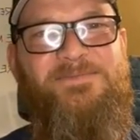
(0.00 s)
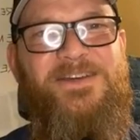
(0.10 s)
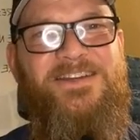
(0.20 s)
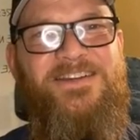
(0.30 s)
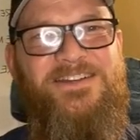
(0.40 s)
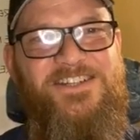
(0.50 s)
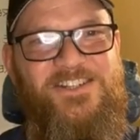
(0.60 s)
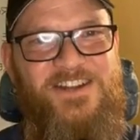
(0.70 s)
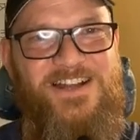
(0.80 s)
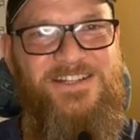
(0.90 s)
I keep
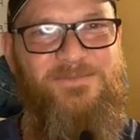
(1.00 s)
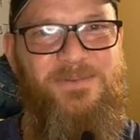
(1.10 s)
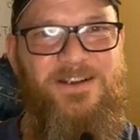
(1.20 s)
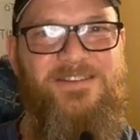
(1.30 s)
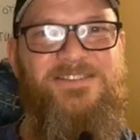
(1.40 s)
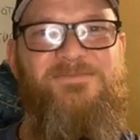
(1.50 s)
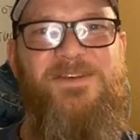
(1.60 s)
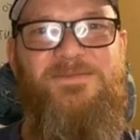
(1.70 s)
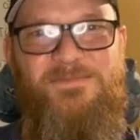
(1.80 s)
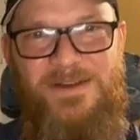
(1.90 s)
getting distracted,
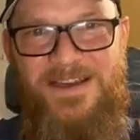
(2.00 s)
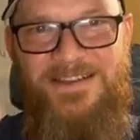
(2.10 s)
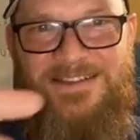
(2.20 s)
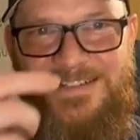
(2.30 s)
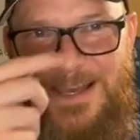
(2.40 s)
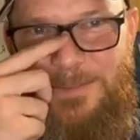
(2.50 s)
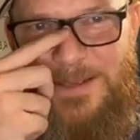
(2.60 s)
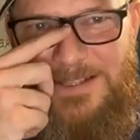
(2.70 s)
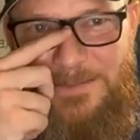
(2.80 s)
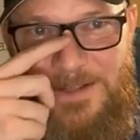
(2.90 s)
sometimes by
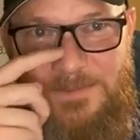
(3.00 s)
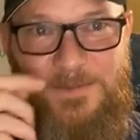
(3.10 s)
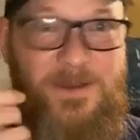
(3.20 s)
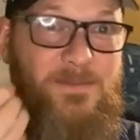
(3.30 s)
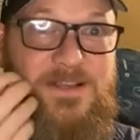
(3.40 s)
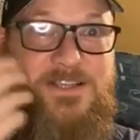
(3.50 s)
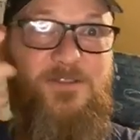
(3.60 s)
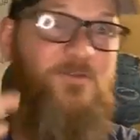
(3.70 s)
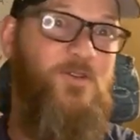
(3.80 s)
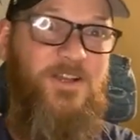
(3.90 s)
typing, sometimes by
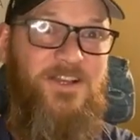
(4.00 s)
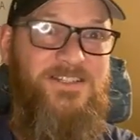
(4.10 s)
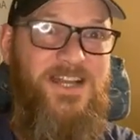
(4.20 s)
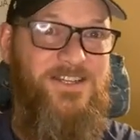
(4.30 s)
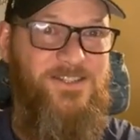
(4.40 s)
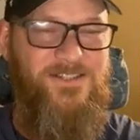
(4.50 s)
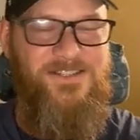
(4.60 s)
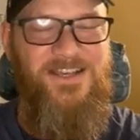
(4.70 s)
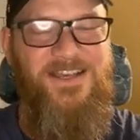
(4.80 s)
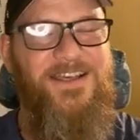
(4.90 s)
myself going on
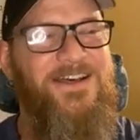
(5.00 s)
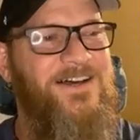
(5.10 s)
tangents.